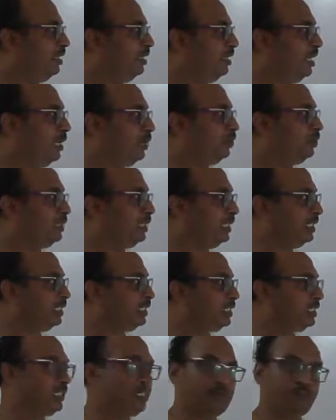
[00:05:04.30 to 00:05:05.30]
Now
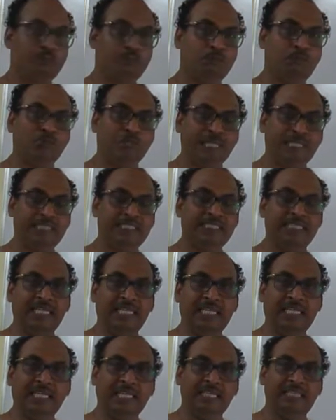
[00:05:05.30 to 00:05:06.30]
this
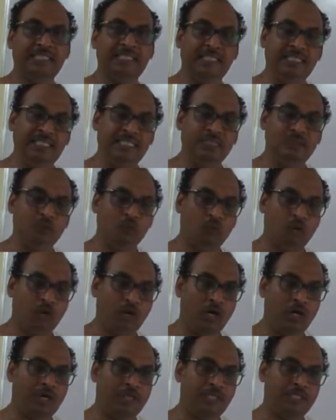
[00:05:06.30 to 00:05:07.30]
potential energy is
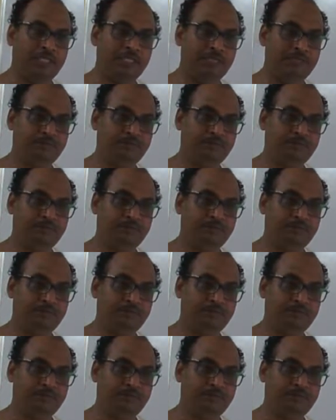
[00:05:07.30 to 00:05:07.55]
what?